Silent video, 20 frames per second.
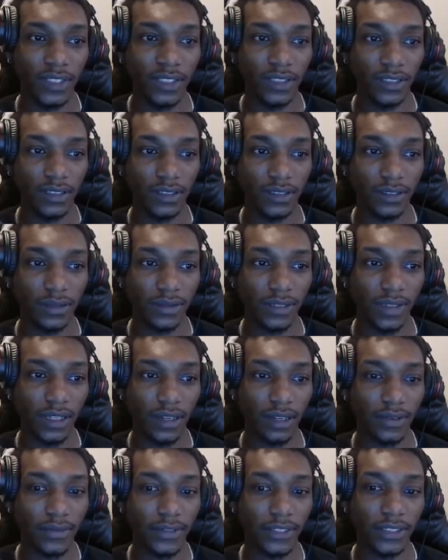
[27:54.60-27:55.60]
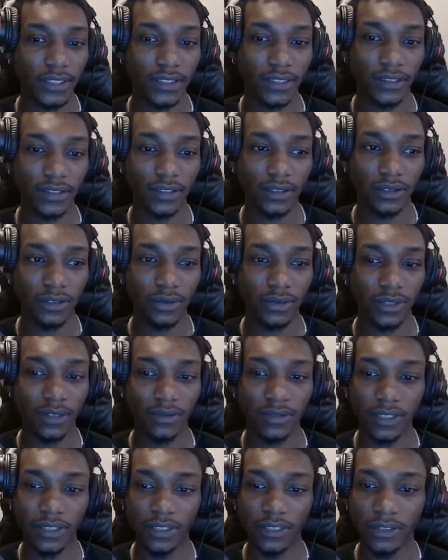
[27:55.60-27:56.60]
So we averaged
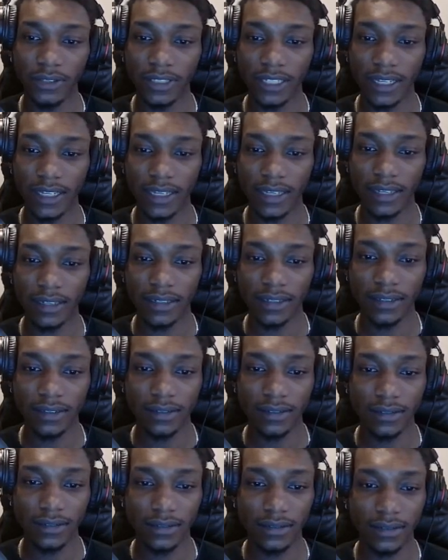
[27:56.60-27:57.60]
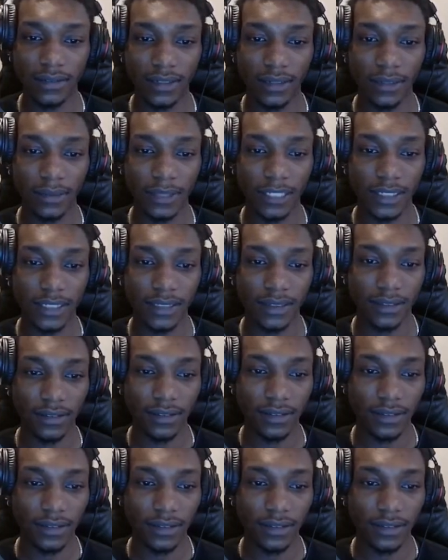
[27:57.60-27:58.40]
1,200 a hand. Not bad.